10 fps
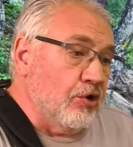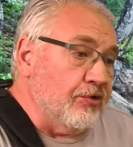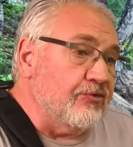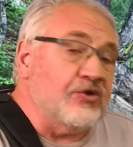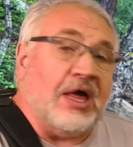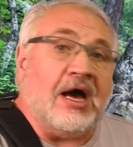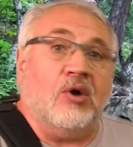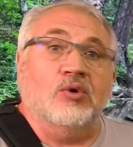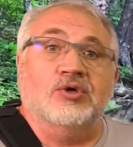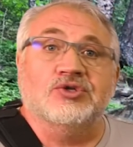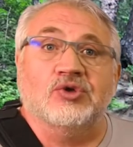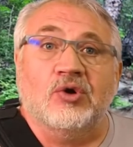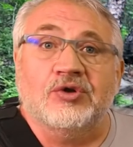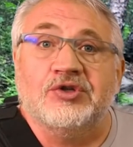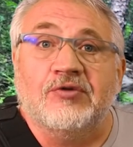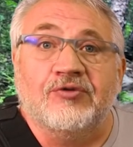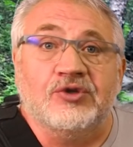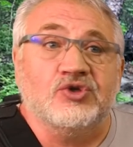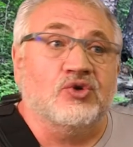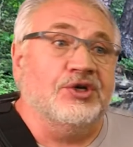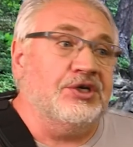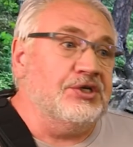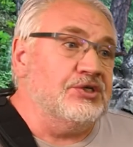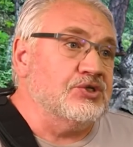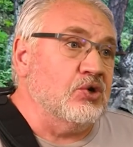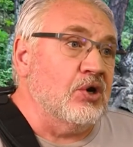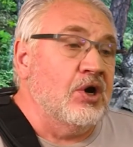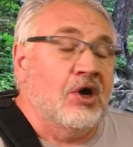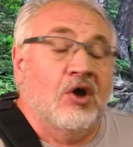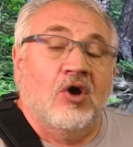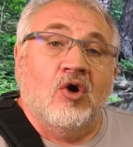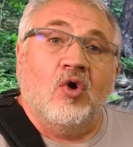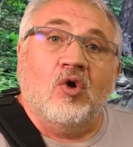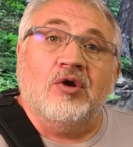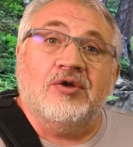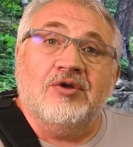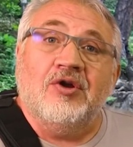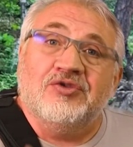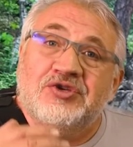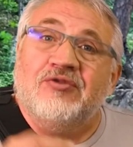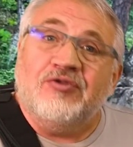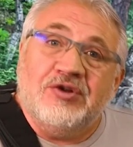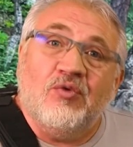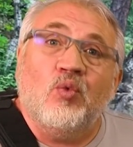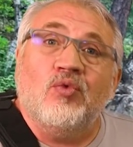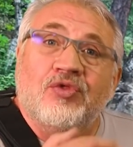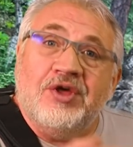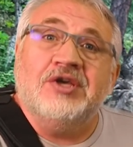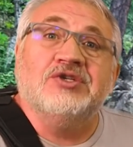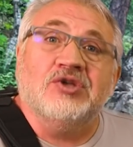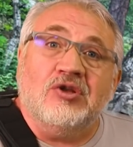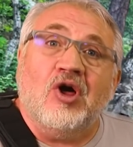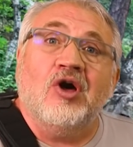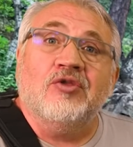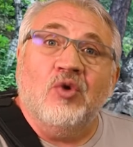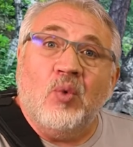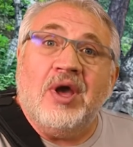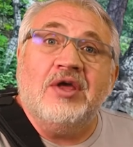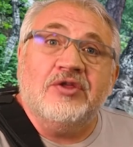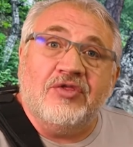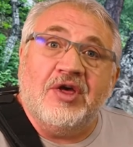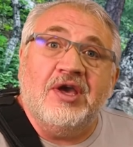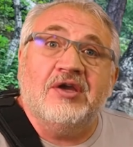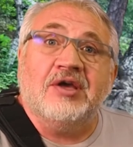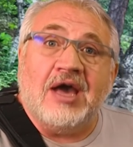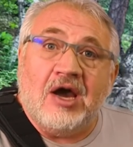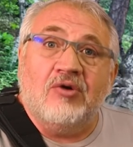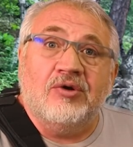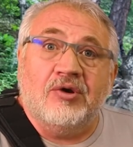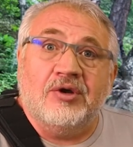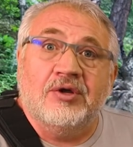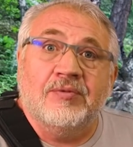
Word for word: the flowers, or different trees, or, or you know, different things along the way that they encountered.